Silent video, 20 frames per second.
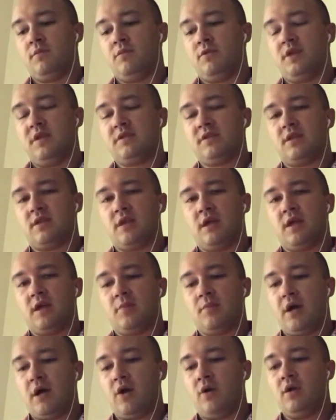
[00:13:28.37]
things to think
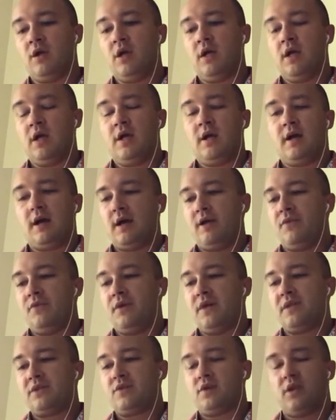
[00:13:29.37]
about.
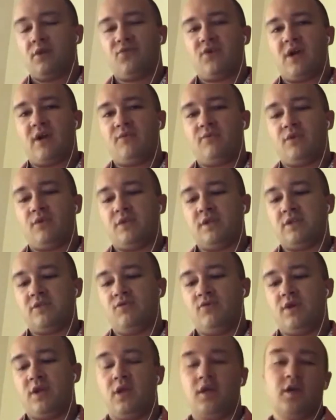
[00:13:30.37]
That's all I've got for this
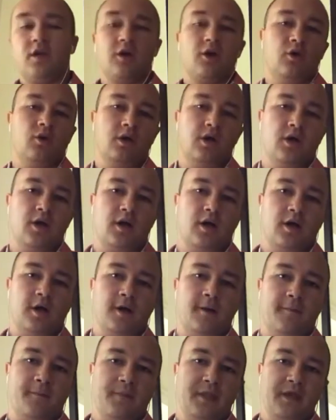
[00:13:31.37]

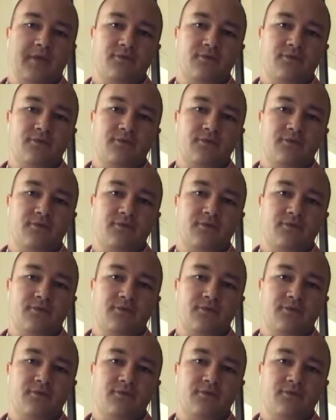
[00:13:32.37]
video.